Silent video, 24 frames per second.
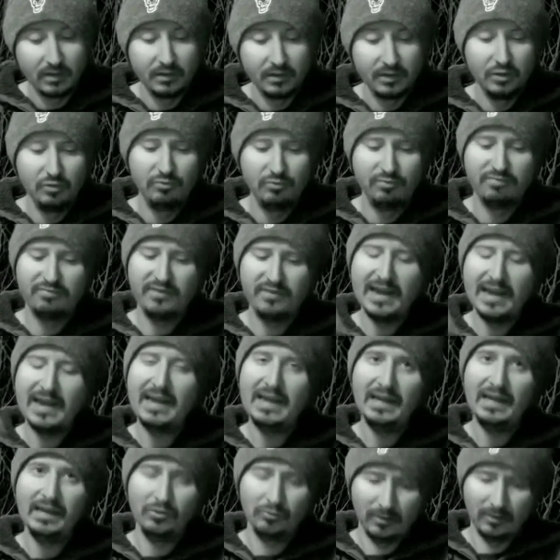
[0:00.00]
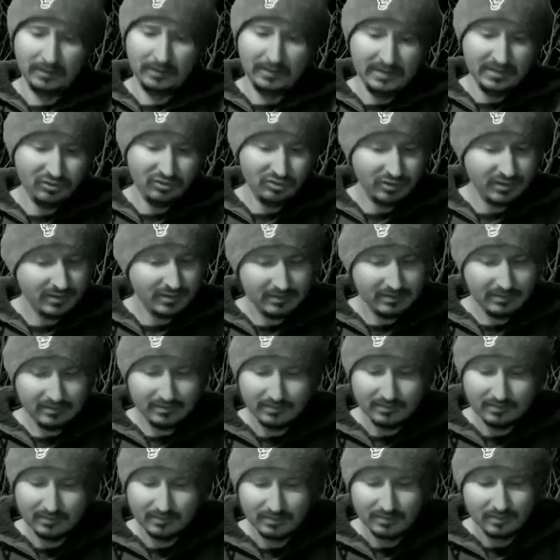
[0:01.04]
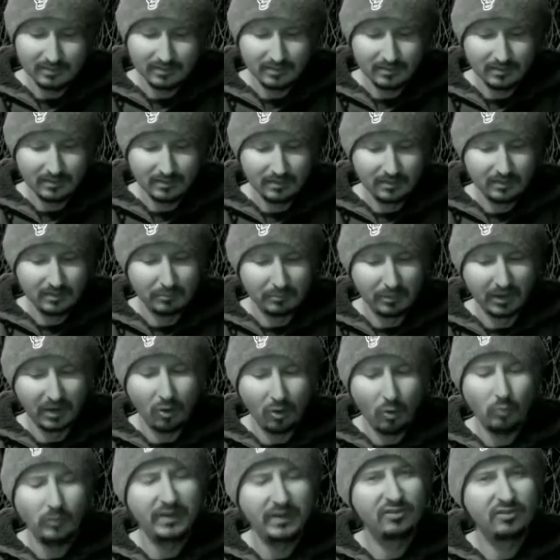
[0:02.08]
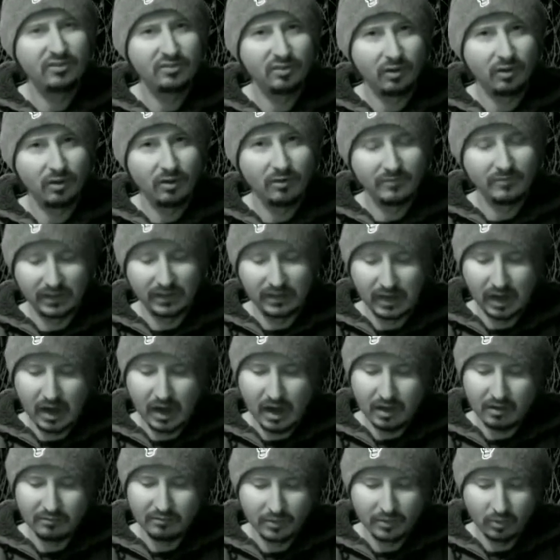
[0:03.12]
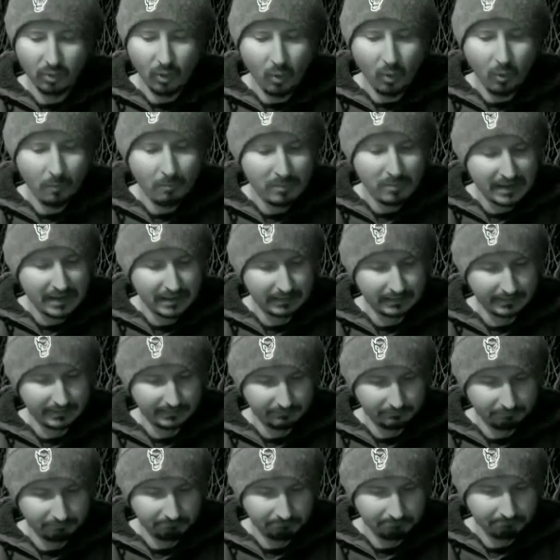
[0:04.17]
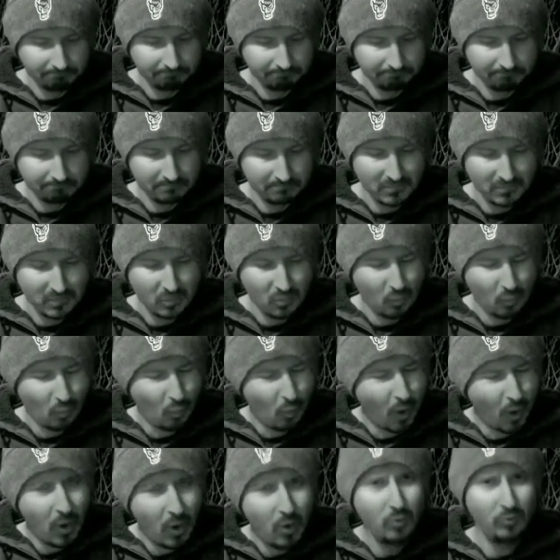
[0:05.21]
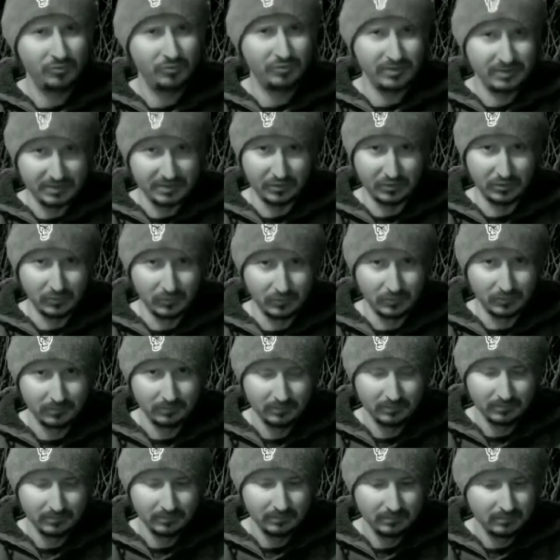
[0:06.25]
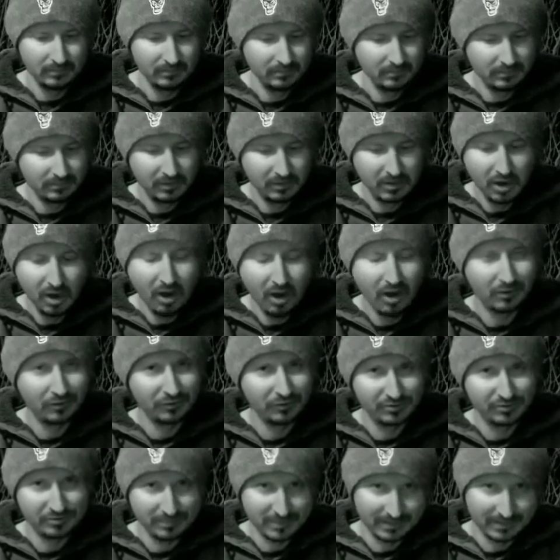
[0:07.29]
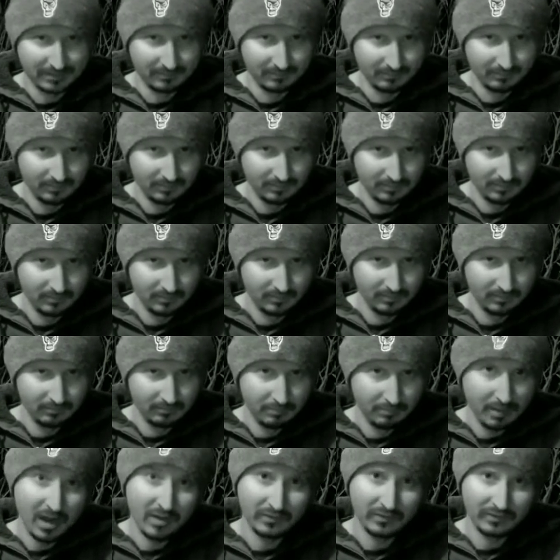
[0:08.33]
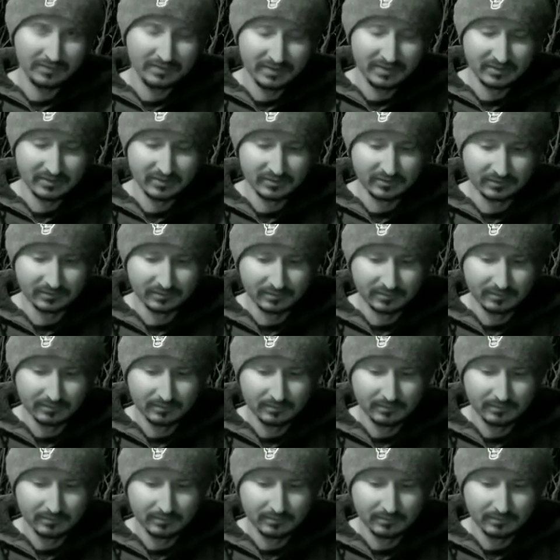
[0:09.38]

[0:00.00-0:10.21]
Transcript: You feign religion, but only serve the God of your own belly. Woe to you, congressmen, politicians,